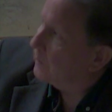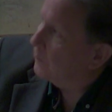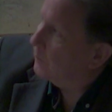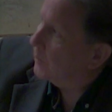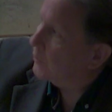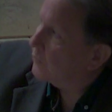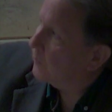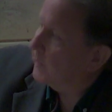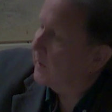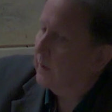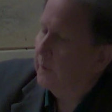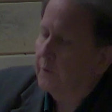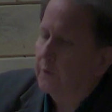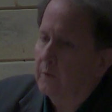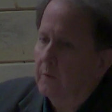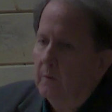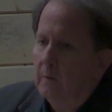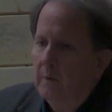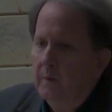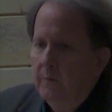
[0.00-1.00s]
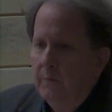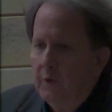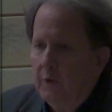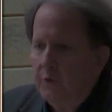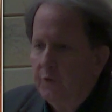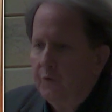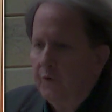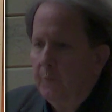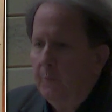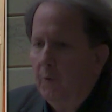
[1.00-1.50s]
Mitch Miller
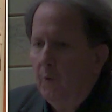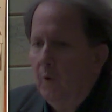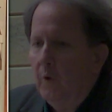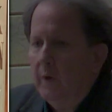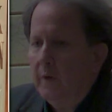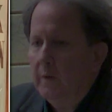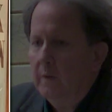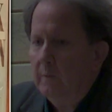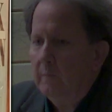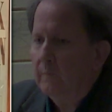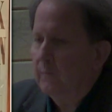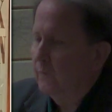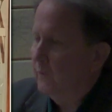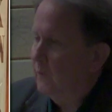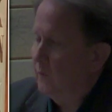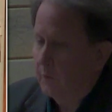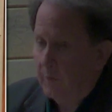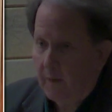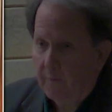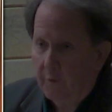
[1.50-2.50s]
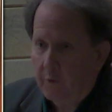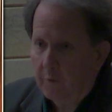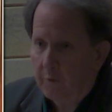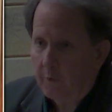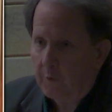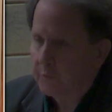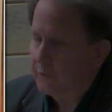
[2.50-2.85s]
is the boy who never grows